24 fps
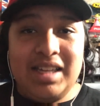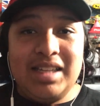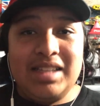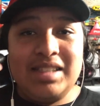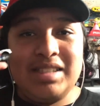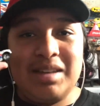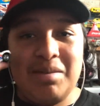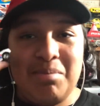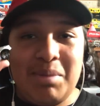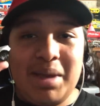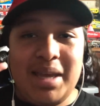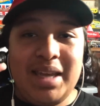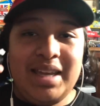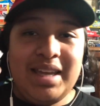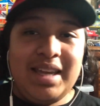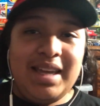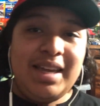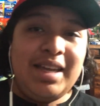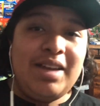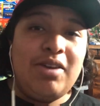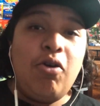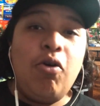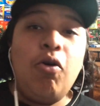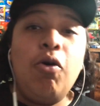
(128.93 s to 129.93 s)
to make
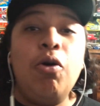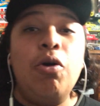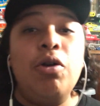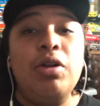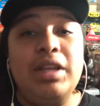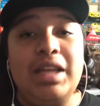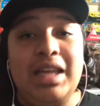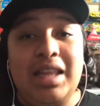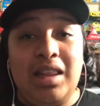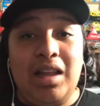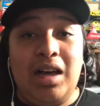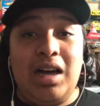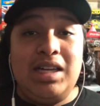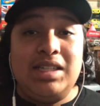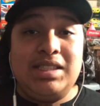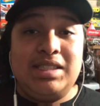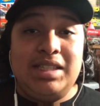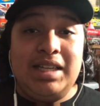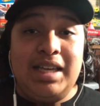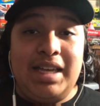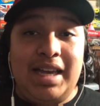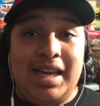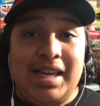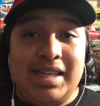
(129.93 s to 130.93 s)
it, or they lost
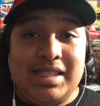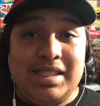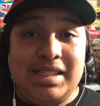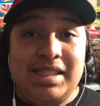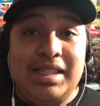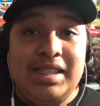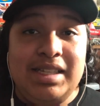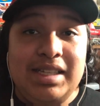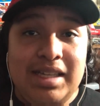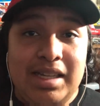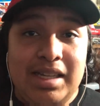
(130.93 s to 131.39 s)
the casting.